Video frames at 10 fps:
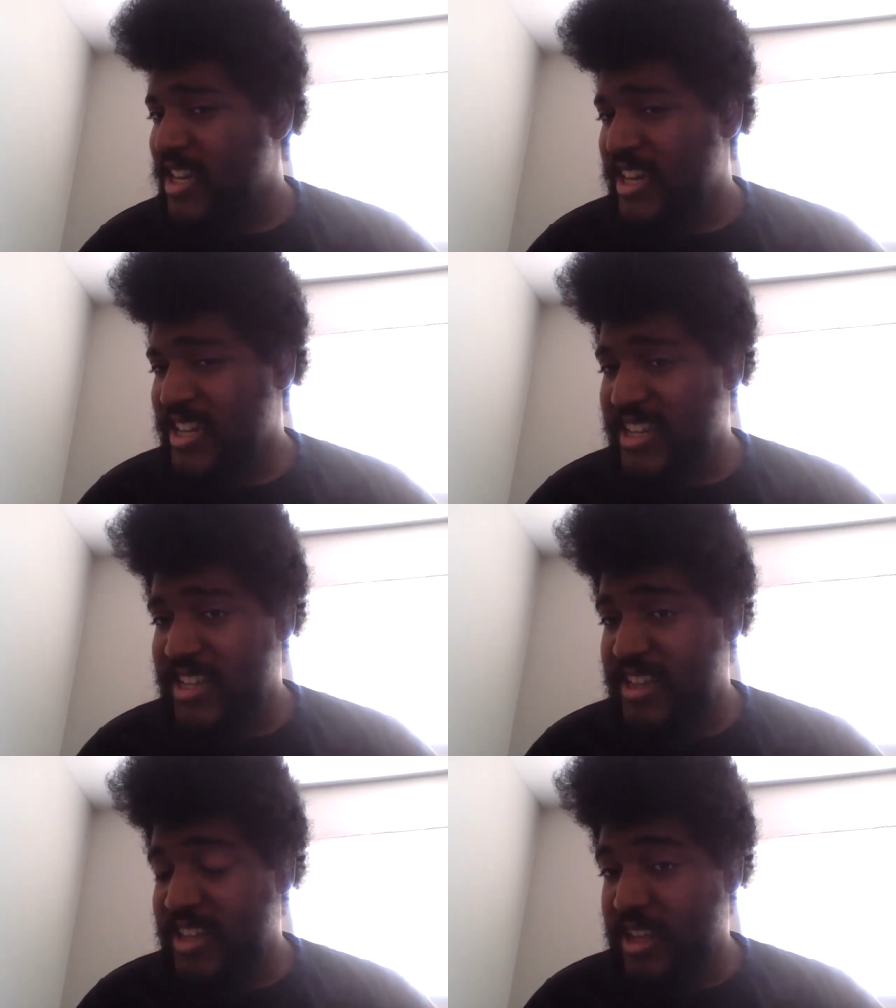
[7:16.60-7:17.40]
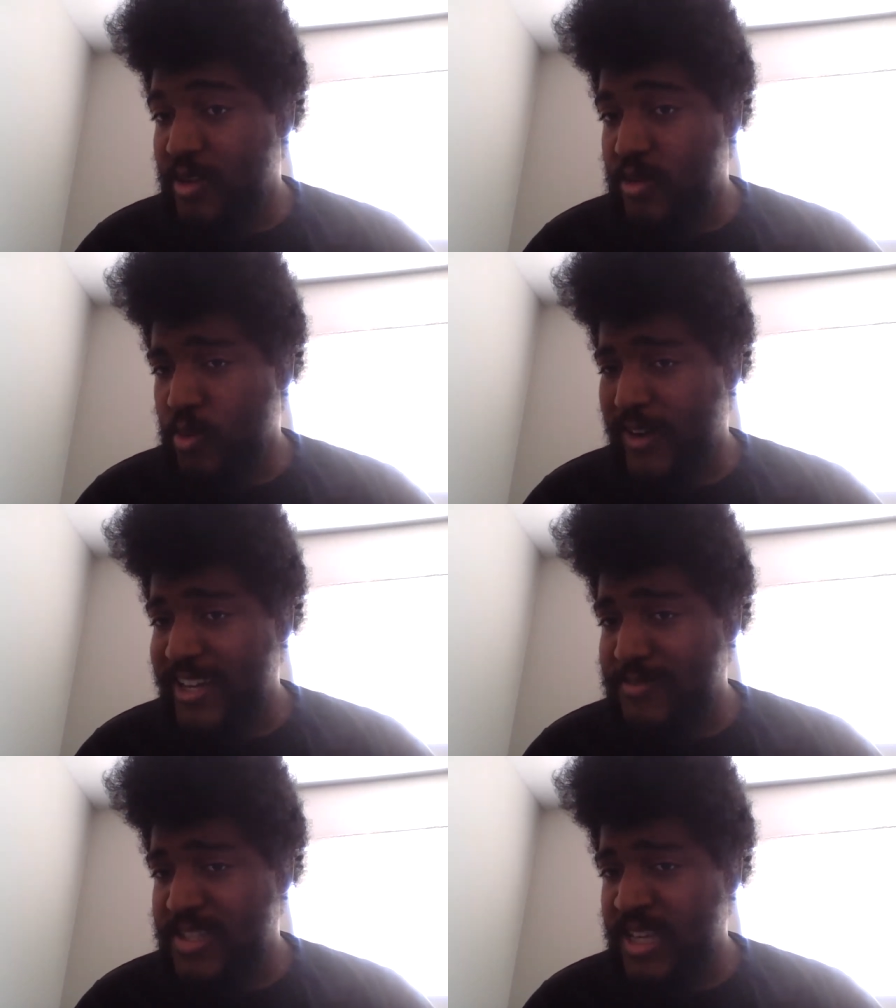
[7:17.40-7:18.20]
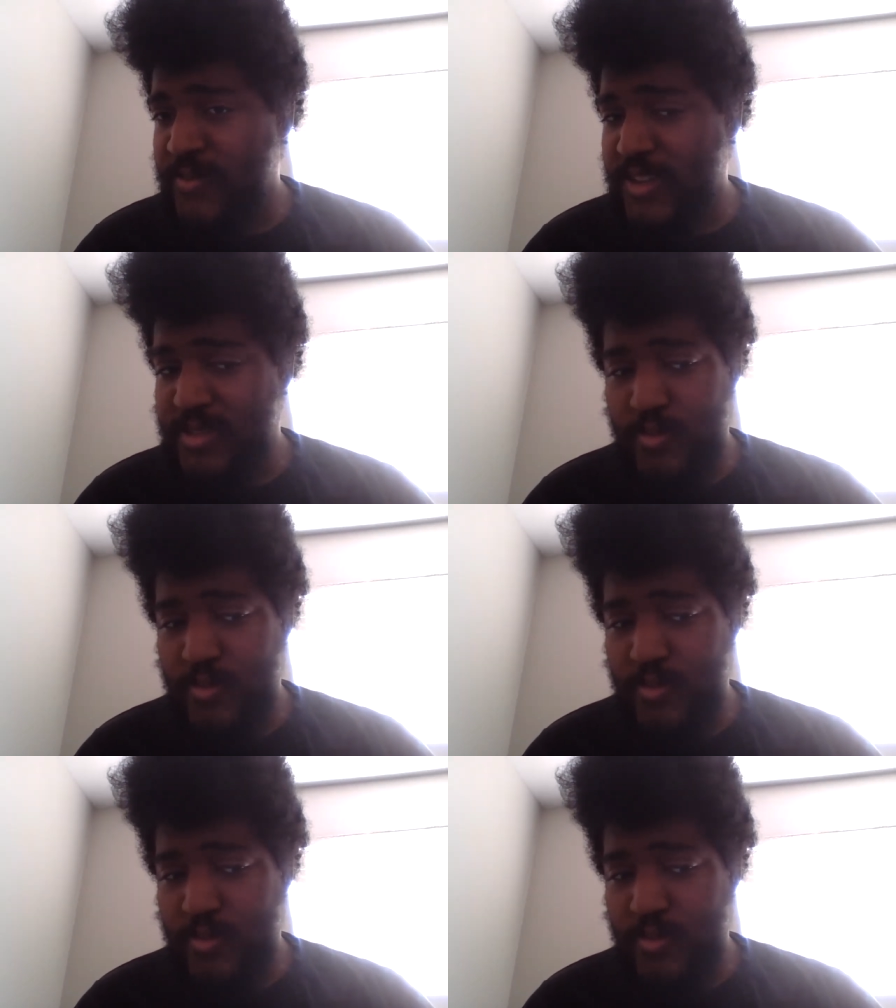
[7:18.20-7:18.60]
And then, you know, the Rams defense.